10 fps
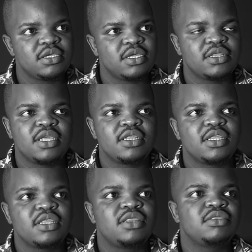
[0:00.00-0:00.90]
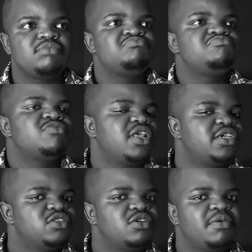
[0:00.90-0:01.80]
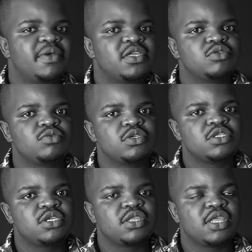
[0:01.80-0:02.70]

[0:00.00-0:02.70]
And then the last three months we're seeing